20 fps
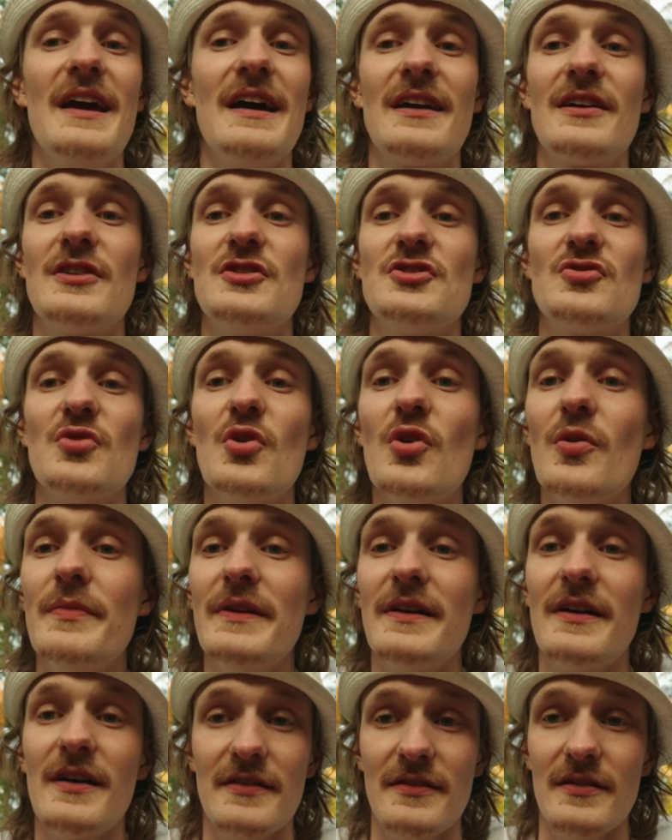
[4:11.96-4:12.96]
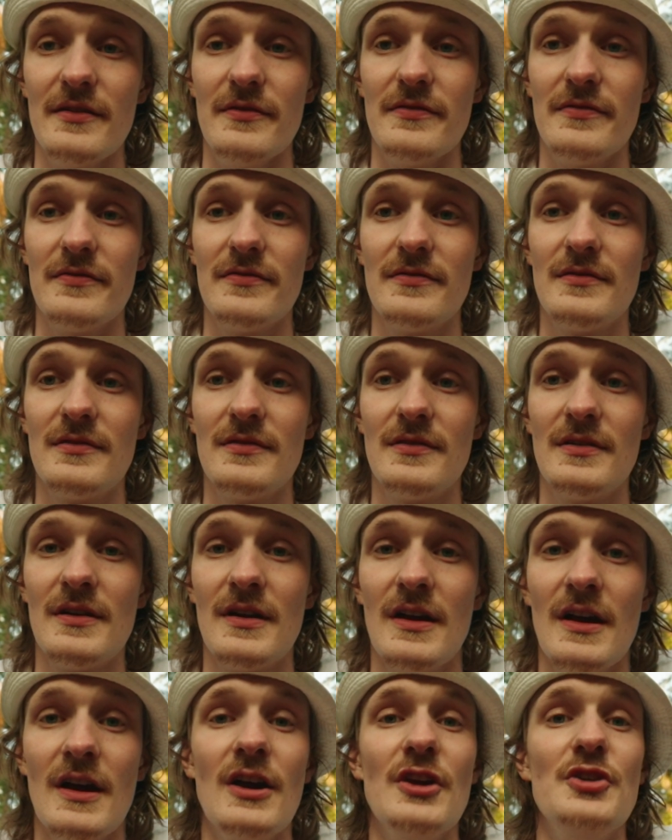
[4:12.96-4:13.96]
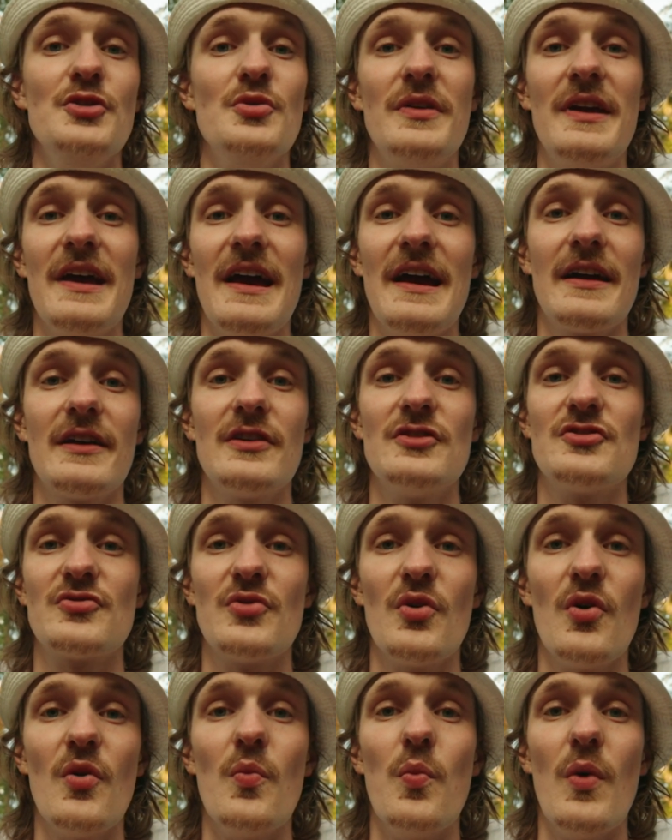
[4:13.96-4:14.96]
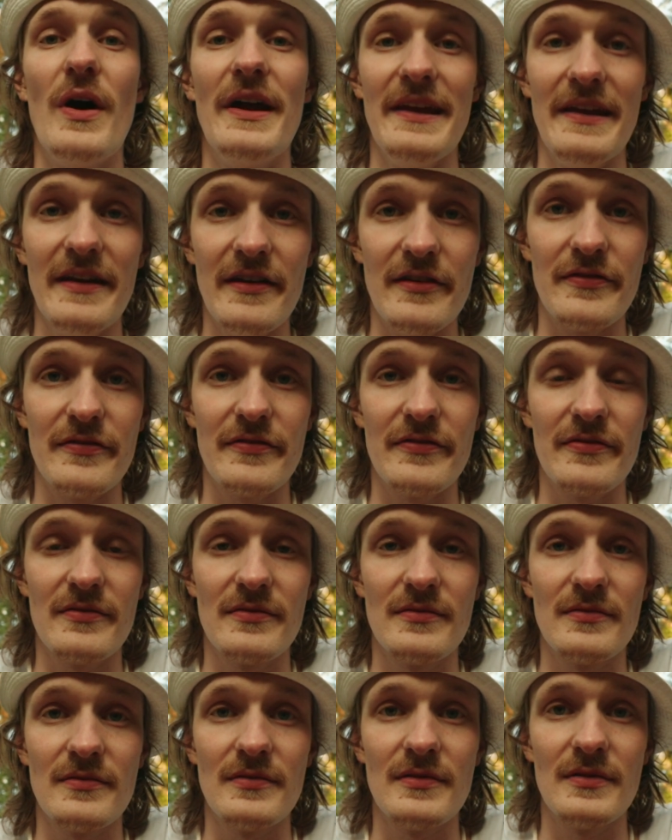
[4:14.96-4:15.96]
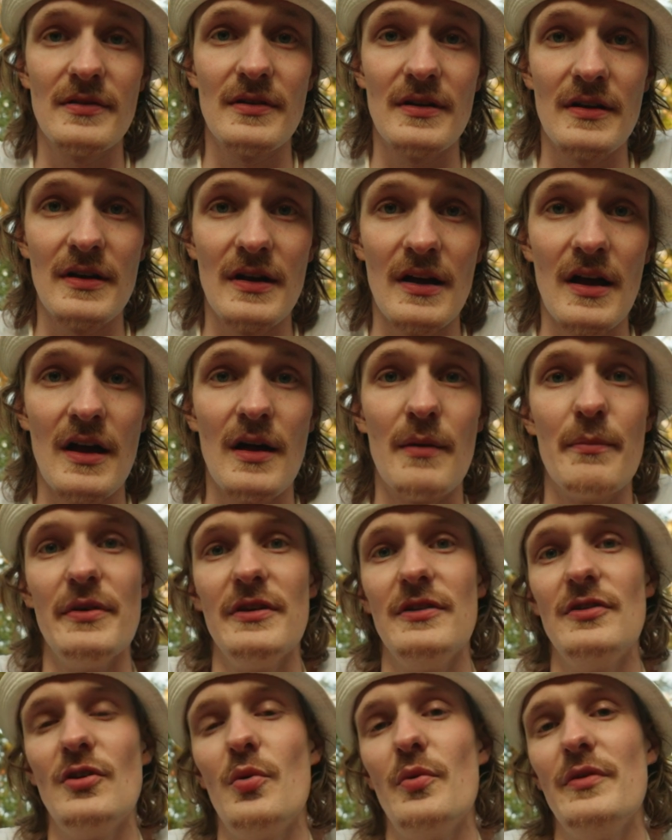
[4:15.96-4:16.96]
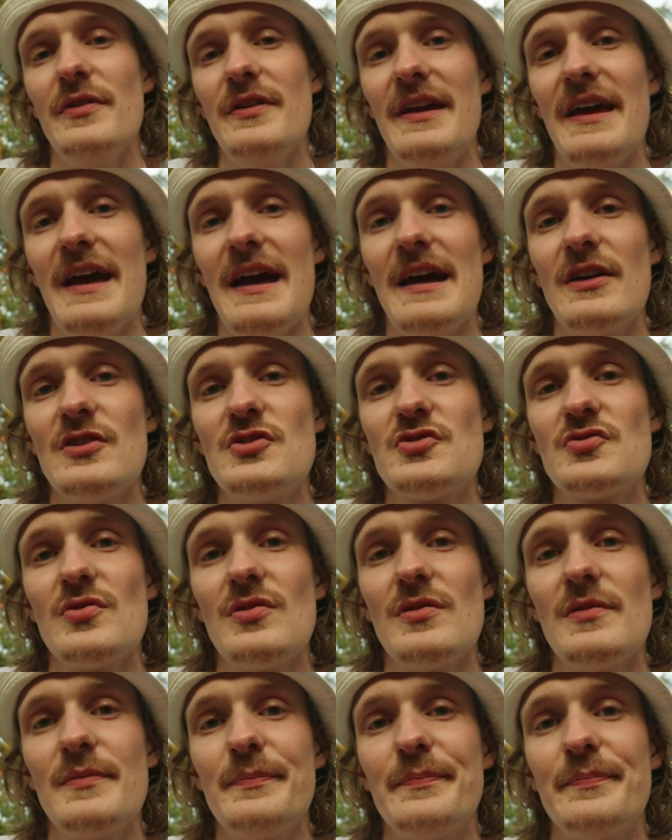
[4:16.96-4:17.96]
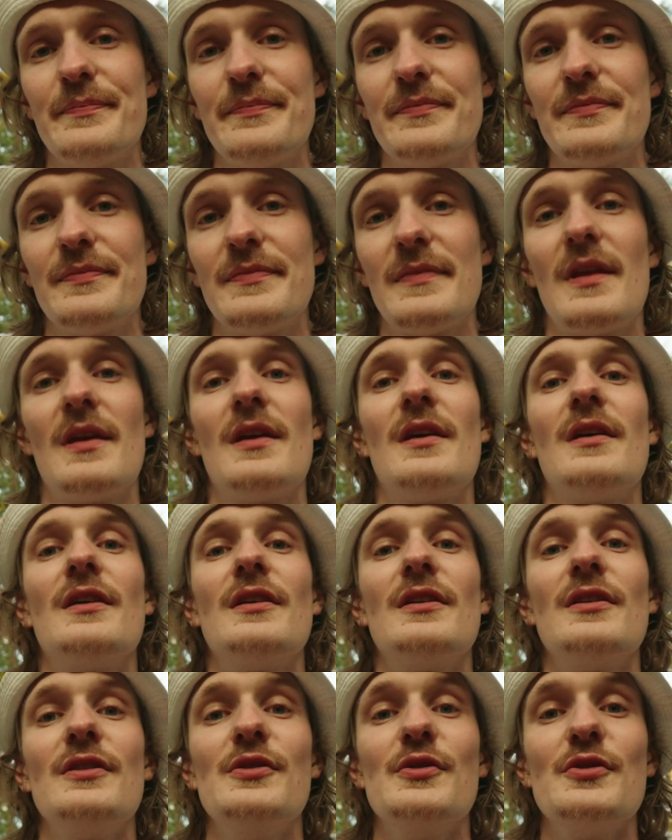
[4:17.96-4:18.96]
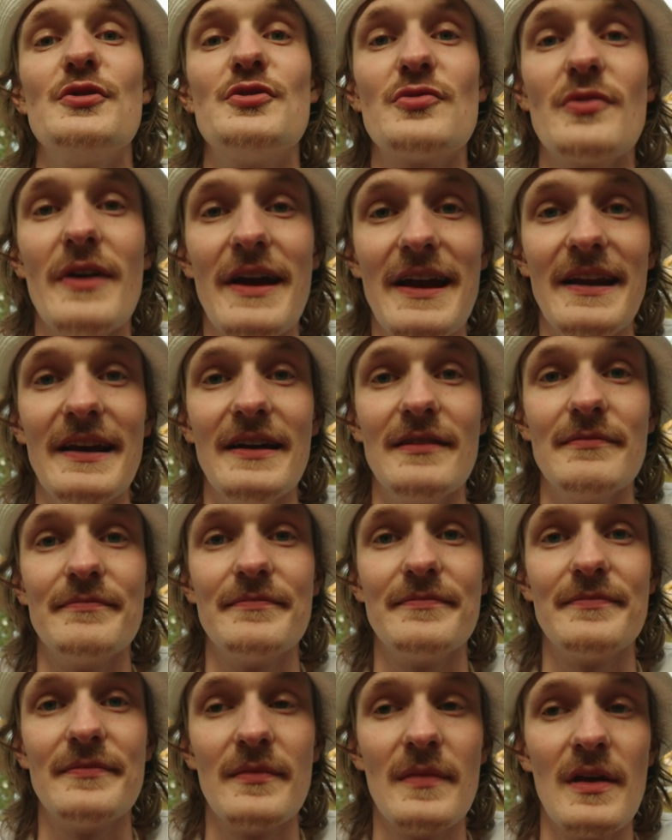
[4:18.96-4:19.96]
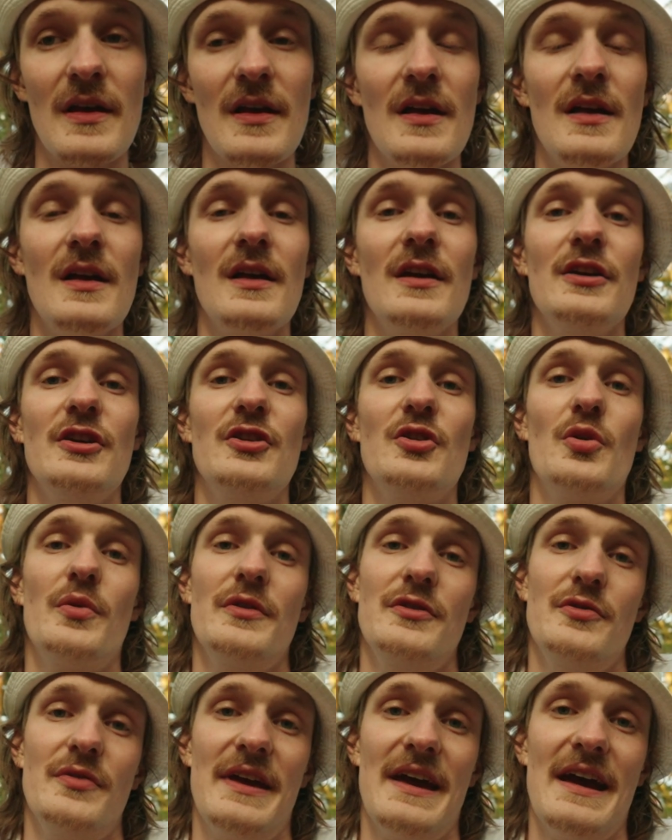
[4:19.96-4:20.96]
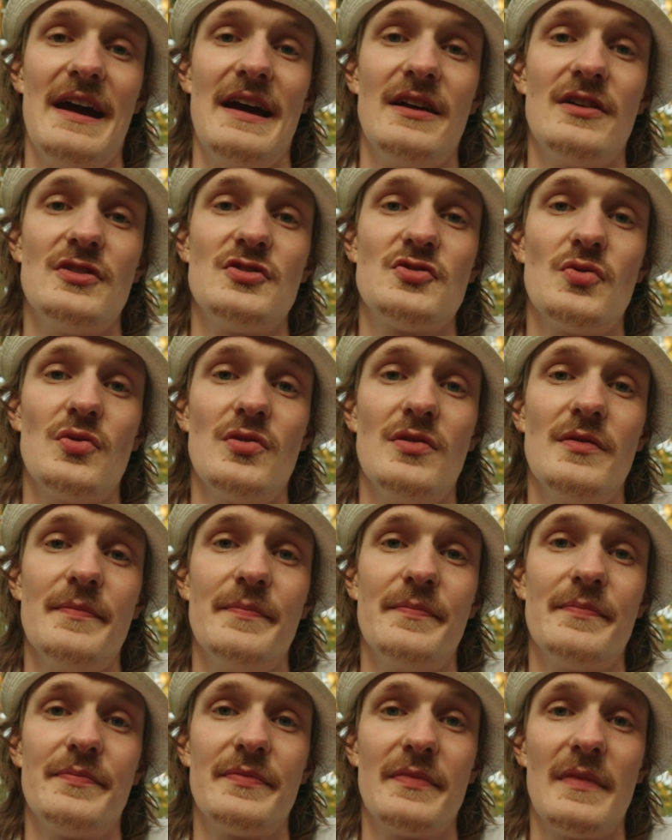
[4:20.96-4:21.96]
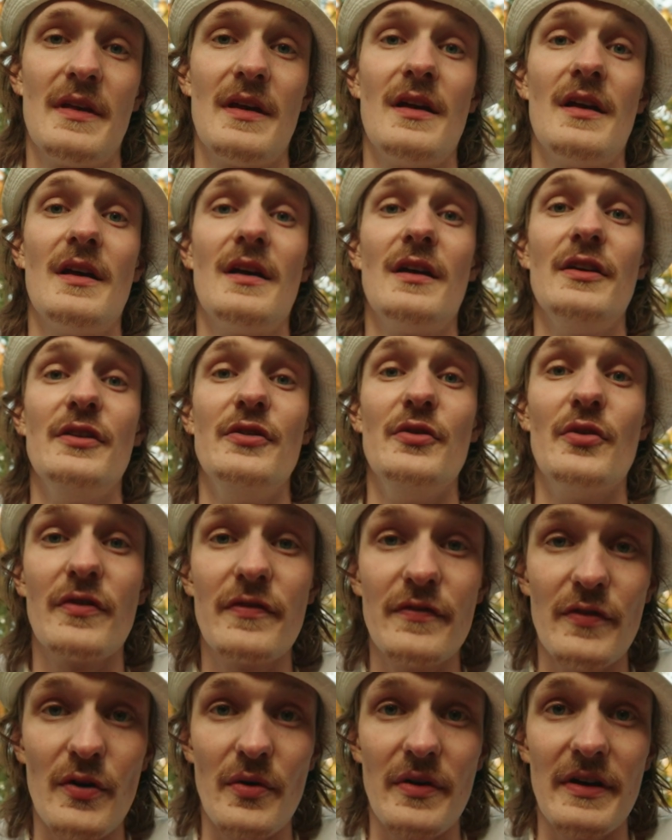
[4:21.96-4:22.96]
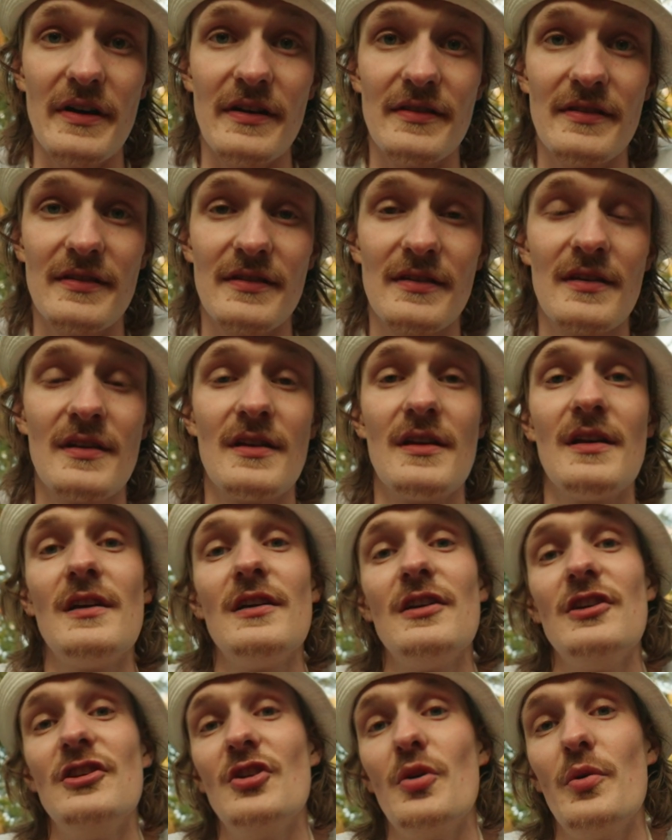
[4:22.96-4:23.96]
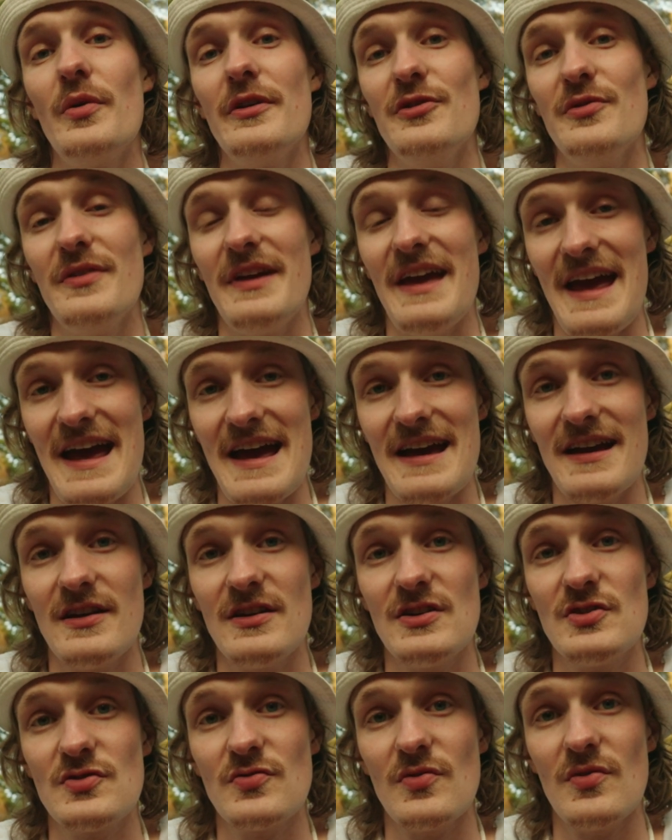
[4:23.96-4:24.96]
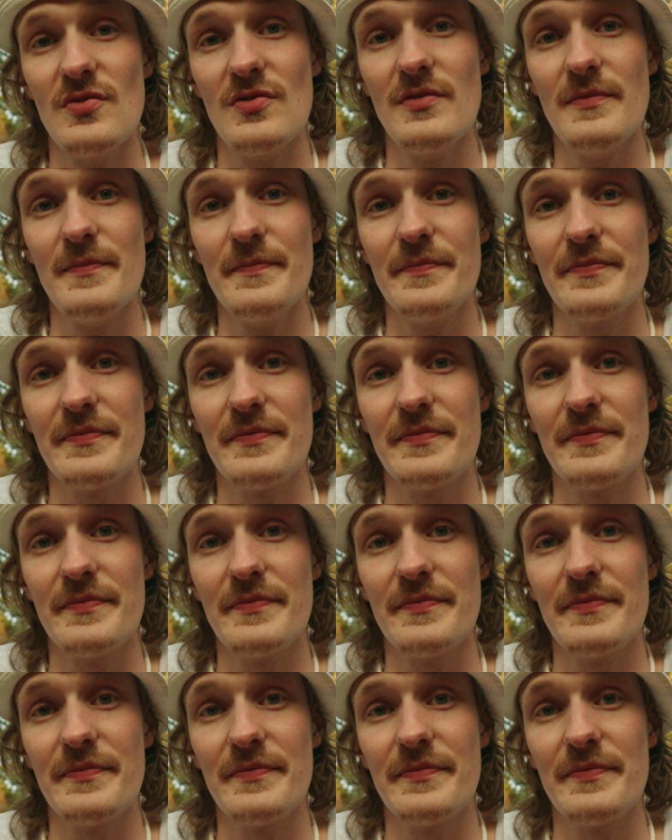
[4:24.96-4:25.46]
control because of, you can't control what if. But you know what you can control? Your training. You know what you can control? Your focus. You know what you can control?